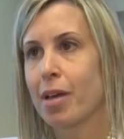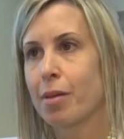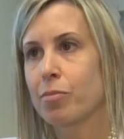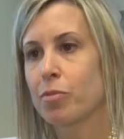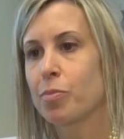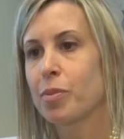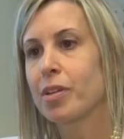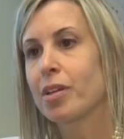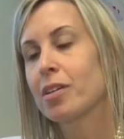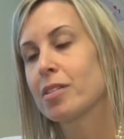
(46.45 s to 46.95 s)

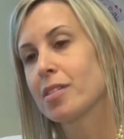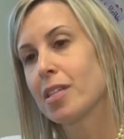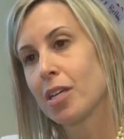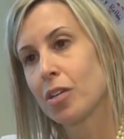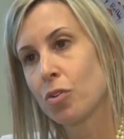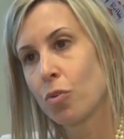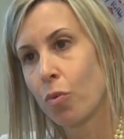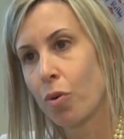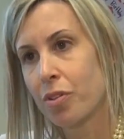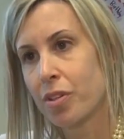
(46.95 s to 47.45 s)
sometimes
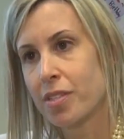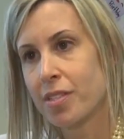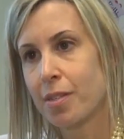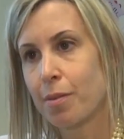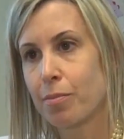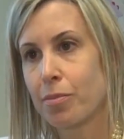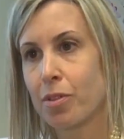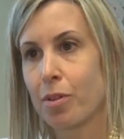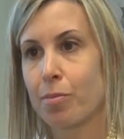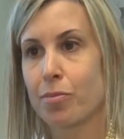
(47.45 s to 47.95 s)
because they ignore
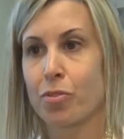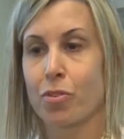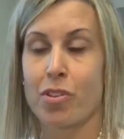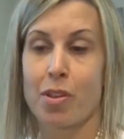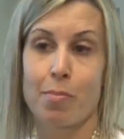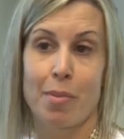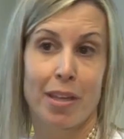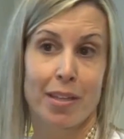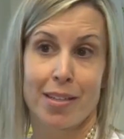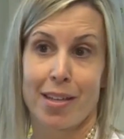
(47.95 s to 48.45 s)
the
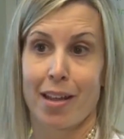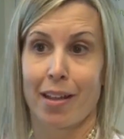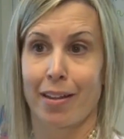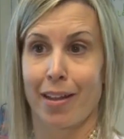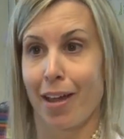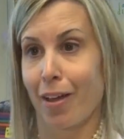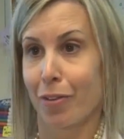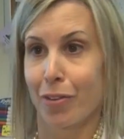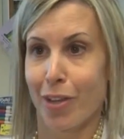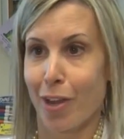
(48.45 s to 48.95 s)
symptoms or they may
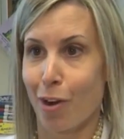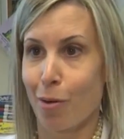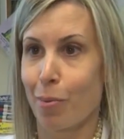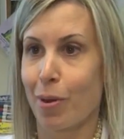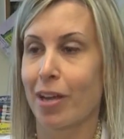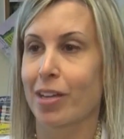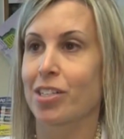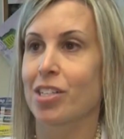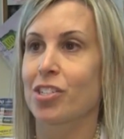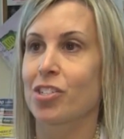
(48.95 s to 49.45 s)
tell a
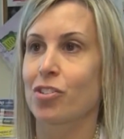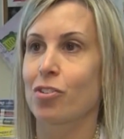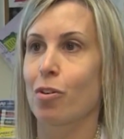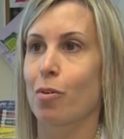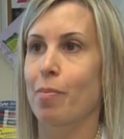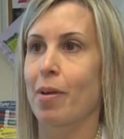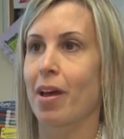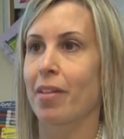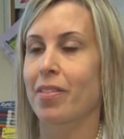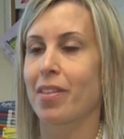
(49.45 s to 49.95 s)
healthcare
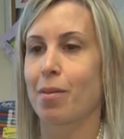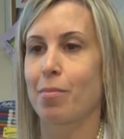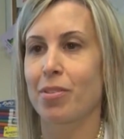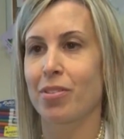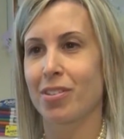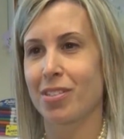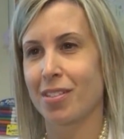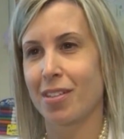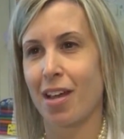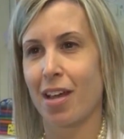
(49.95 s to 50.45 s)
practitioner about
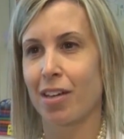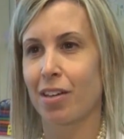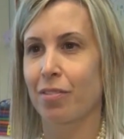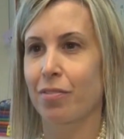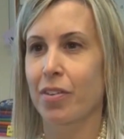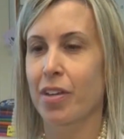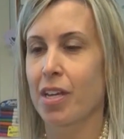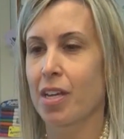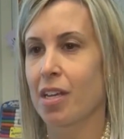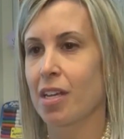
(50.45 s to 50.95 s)
them and it's
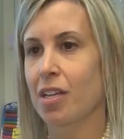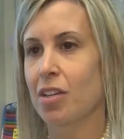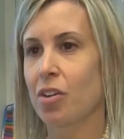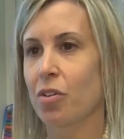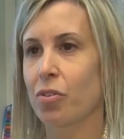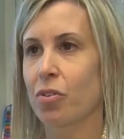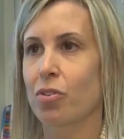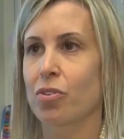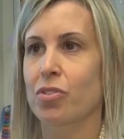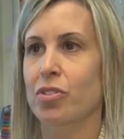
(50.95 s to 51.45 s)
kind of,
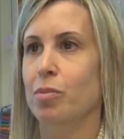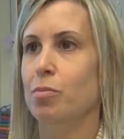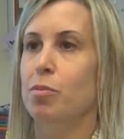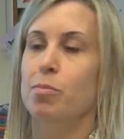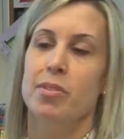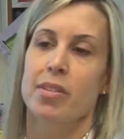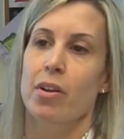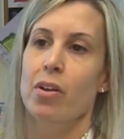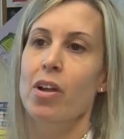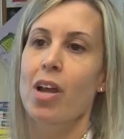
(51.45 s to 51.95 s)
you know, there are
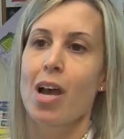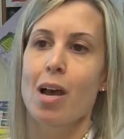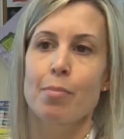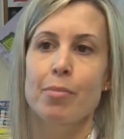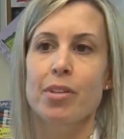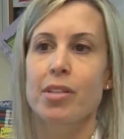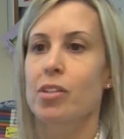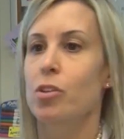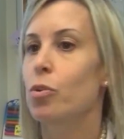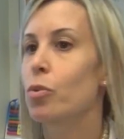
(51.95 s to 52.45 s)
symptoms that are
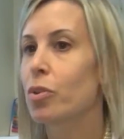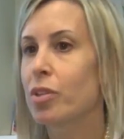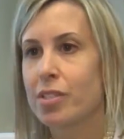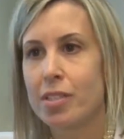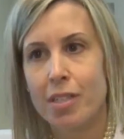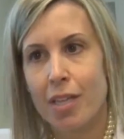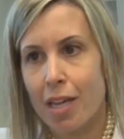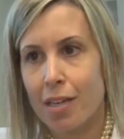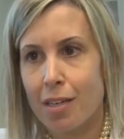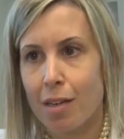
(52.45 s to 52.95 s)
common. Who
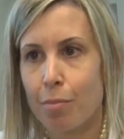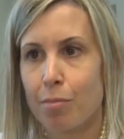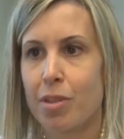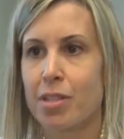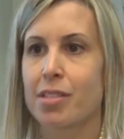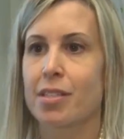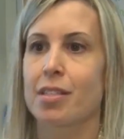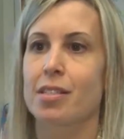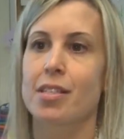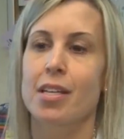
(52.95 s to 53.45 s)
doesn't get
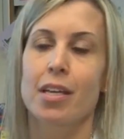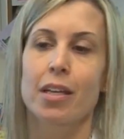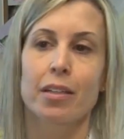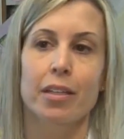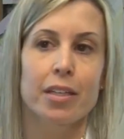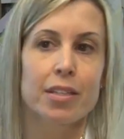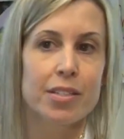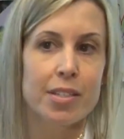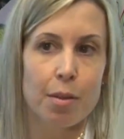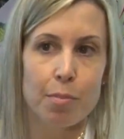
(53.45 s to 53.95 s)
numbness and
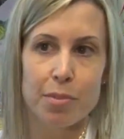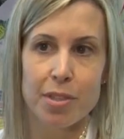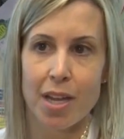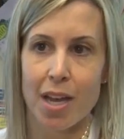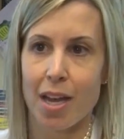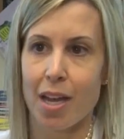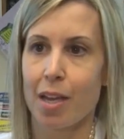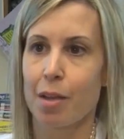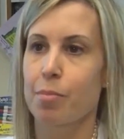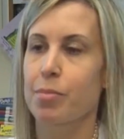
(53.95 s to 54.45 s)
tingling
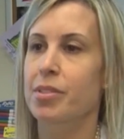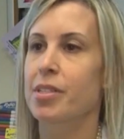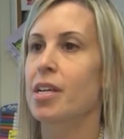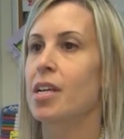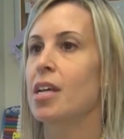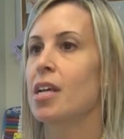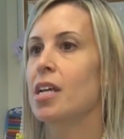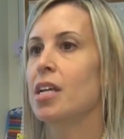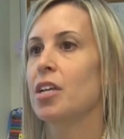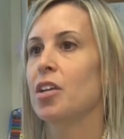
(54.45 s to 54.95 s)

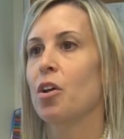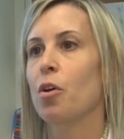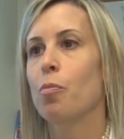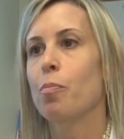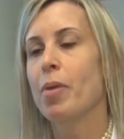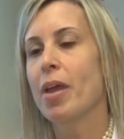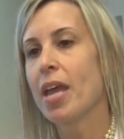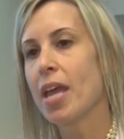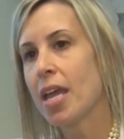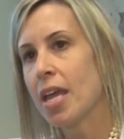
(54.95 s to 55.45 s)
sometimes? You
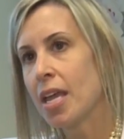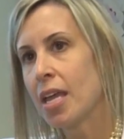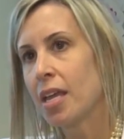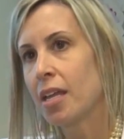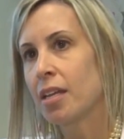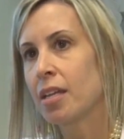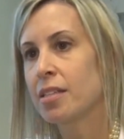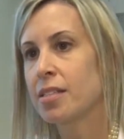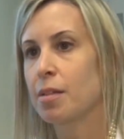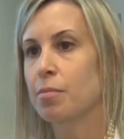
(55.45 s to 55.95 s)
know,
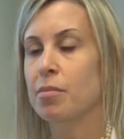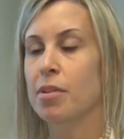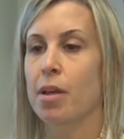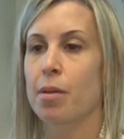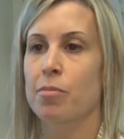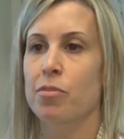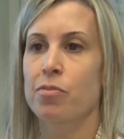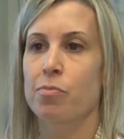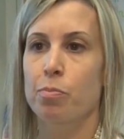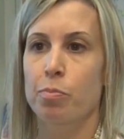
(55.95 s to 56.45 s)
pain,
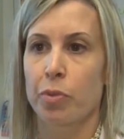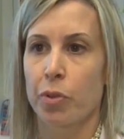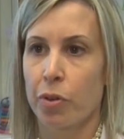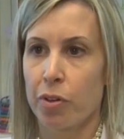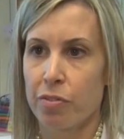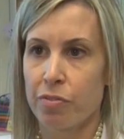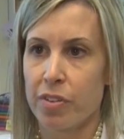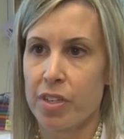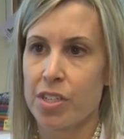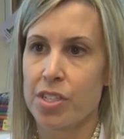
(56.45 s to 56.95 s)
sometimes
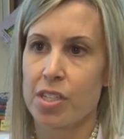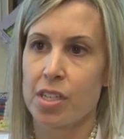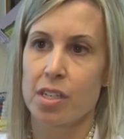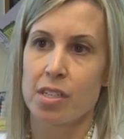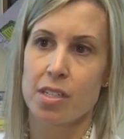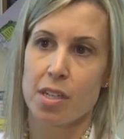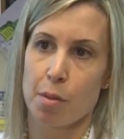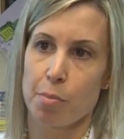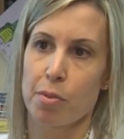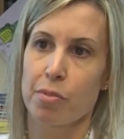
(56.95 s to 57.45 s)
blurred
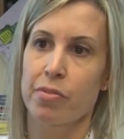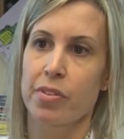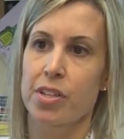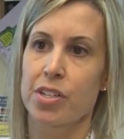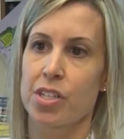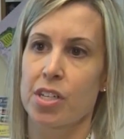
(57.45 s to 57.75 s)
vision, double